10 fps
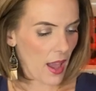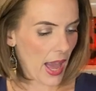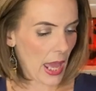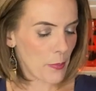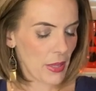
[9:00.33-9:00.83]

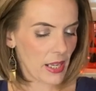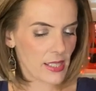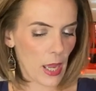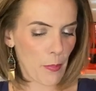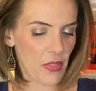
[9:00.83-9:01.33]
I
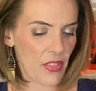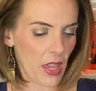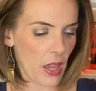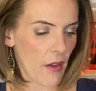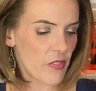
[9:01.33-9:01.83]
picked up a
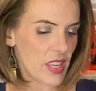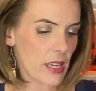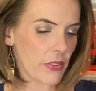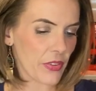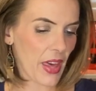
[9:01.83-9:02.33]
thing of
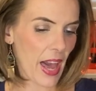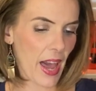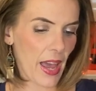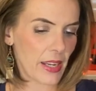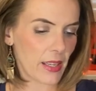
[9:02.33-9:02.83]
the
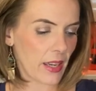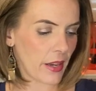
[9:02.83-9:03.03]
Glad